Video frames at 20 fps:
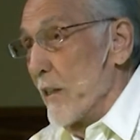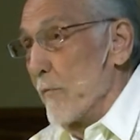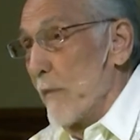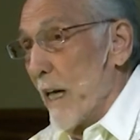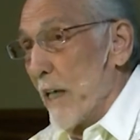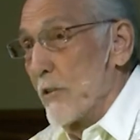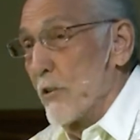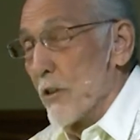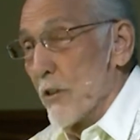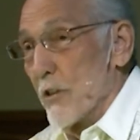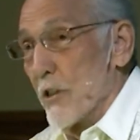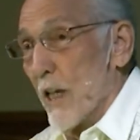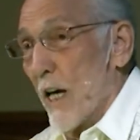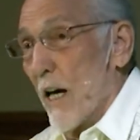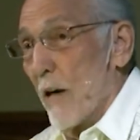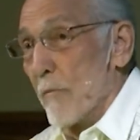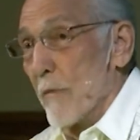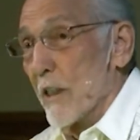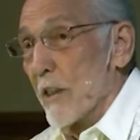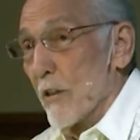about your
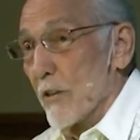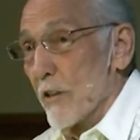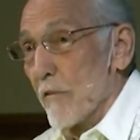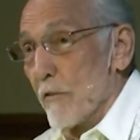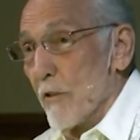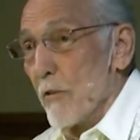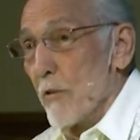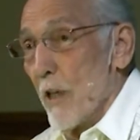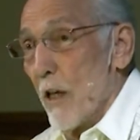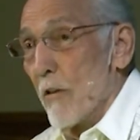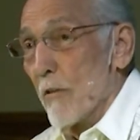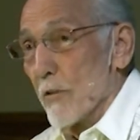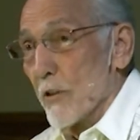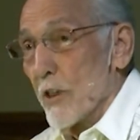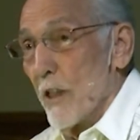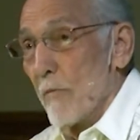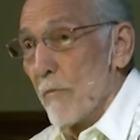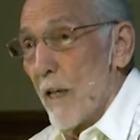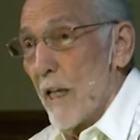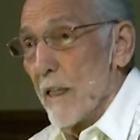job, because if you don't,
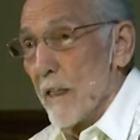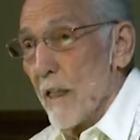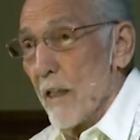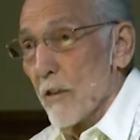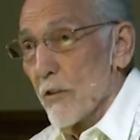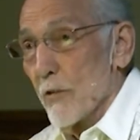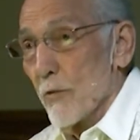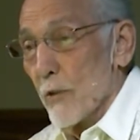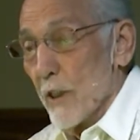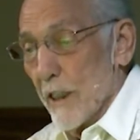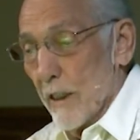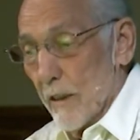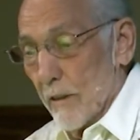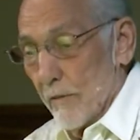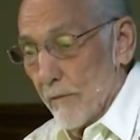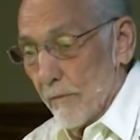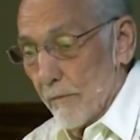somebody else will.